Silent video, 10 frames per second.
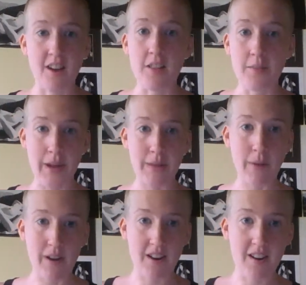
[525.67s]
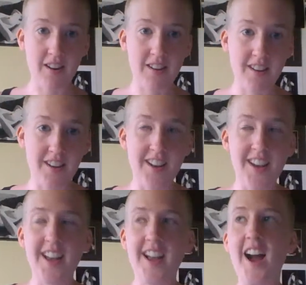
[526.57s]
on paper.
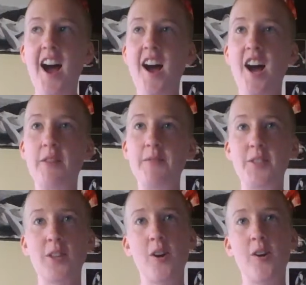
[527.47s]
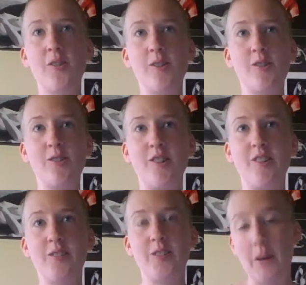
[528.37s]
So
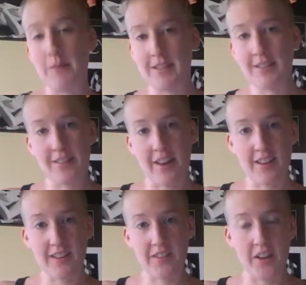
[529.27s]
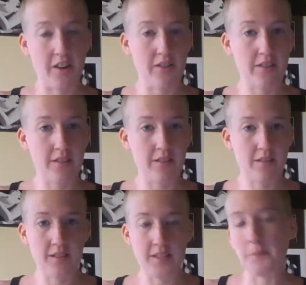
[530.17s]
that means that there's
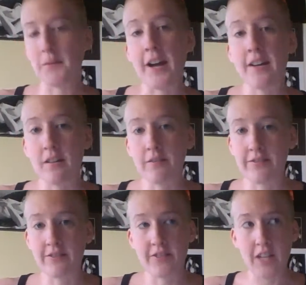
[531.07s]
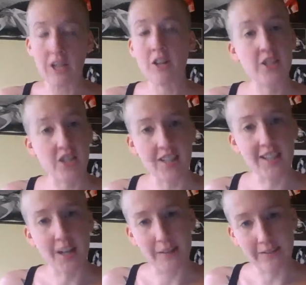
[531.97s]
some kind of energy
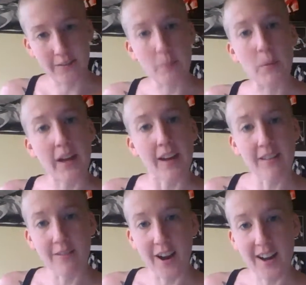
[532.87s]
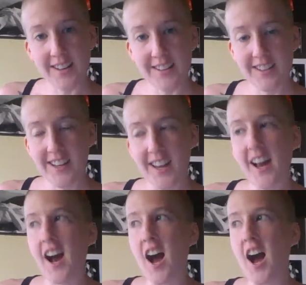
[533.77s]
coming from the plant, right?
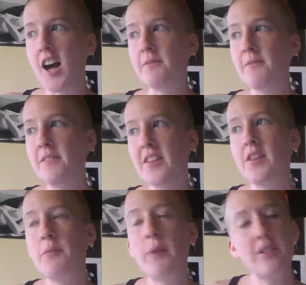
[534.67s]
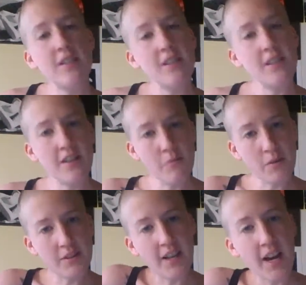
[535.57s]
Then the person
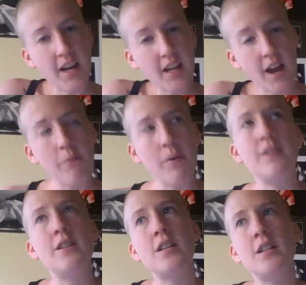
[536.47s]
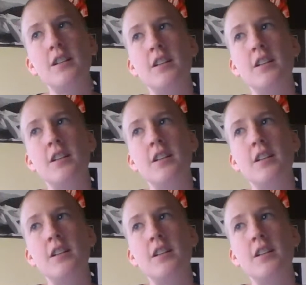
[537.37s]
was like, I wonder